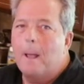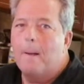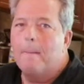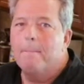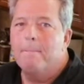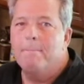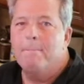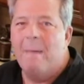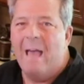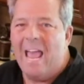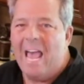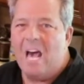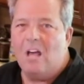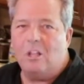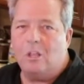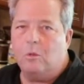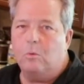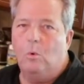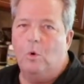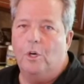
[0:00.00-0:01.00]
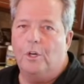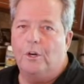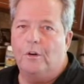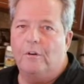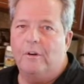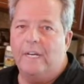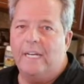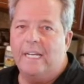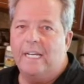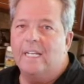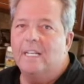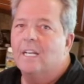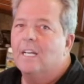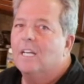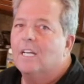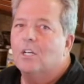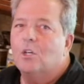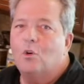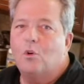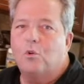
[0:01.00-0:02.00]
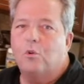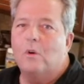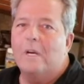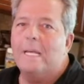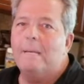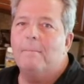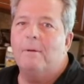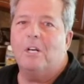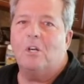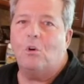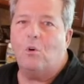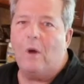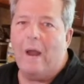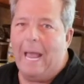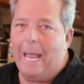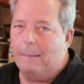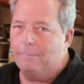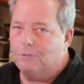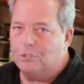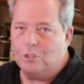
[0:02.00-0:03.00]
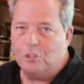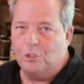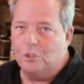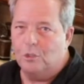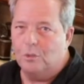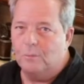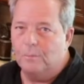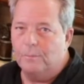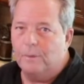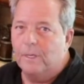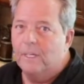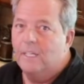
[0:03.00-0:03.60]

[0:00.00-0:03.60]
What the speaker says: mouth-watering cream of crab soup.